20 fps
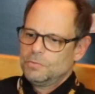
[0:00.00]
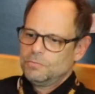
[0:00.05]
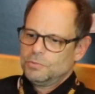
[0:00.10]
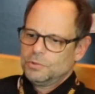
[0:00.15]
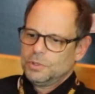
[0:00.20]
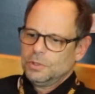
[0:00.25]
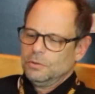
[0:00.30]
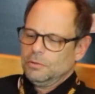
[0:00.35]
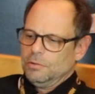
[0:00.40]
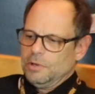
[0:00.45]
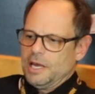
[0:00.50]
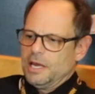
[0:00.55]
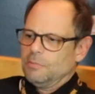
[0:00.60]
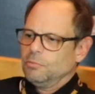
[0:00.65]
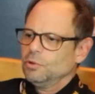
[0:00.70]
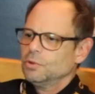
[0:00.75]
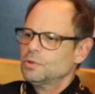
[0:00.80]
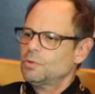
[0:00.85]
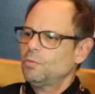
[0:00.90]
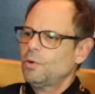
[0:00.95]
so the
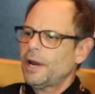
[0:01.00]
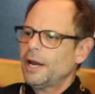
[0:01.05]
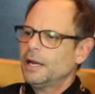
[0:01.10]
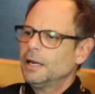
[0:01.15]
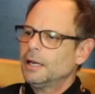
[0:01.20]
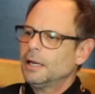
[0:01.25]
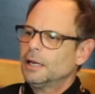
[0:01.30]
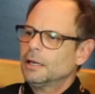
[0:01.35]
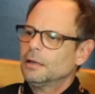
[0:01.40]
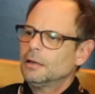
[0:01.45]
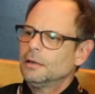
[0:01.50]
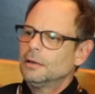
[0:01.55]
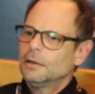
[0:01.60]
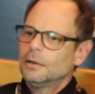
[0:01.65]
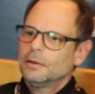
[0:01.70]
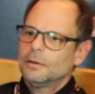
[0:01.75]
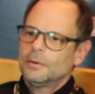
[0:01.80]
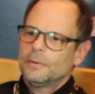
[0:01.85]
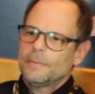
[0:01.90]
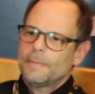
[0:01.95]
labels waiting
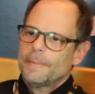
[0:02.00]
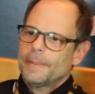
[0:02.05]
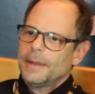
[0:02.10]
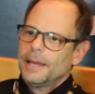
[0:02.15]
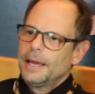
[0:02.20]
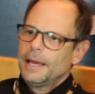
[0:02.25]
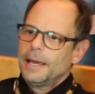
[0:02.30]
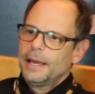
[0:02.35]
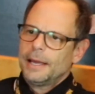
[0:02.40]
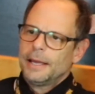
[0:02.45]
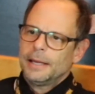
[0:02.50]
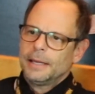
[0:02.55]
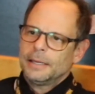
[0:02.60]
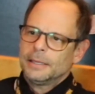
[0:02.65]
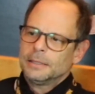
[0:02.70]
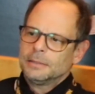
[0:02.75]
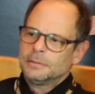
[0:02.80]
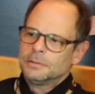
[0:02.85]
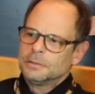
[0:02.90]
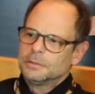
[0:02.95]

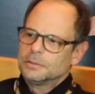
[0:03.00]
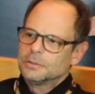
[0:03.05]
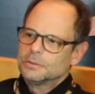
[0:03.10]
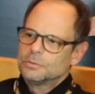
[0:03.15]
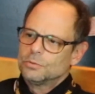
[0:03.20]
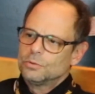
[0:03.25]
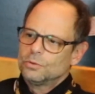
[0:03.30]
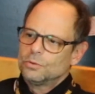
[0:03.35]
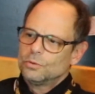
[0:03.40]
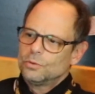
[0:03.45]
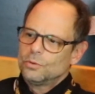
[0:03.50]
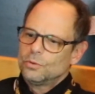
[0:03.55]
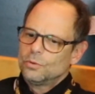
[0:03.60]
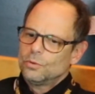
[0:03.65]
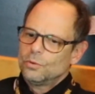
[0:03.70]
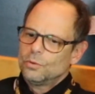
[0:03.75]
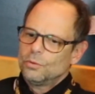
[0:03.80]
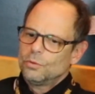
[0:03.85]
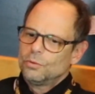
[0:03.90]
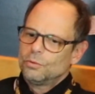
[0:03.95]
and
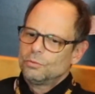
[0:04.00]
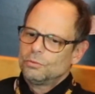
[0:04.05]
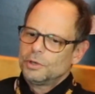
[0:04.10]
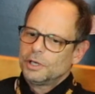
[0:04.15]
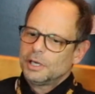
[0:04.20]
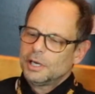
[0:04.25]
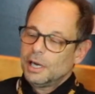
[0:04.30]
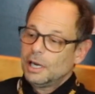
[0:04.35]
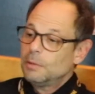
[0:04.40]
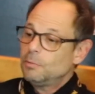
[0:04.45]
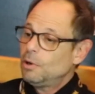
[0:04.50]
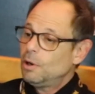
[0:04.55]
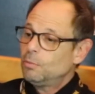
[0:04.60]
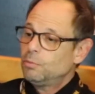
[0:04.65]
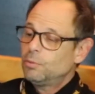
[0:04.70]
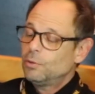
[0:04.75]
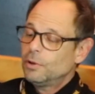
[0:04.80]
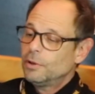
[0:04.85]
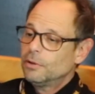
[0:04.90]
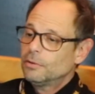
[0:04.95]
we came
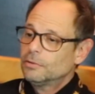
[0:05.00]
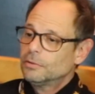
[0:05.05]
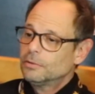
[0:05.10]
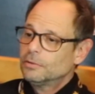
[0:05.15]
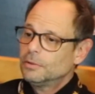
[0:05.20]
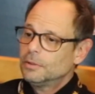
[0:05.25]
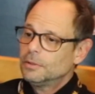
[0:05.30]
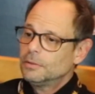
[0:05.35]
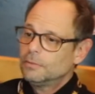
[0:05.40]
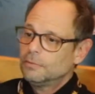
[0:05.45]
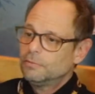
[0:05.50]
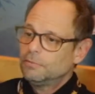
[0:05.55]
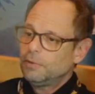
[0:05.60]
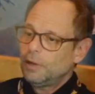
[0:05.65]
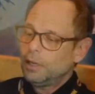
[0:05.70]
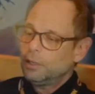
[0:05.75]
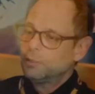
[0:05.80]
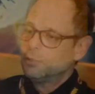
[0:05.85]
up with follow